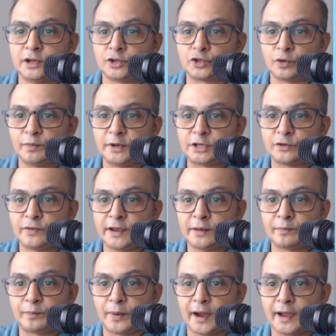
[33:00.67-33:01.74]
So
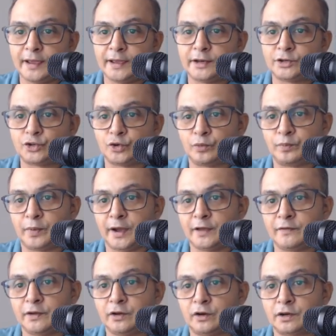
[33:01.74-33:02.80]
between pi and 2 pi,
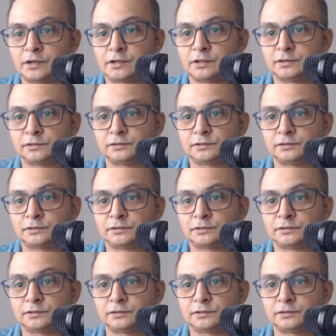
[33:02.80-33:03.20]
we got,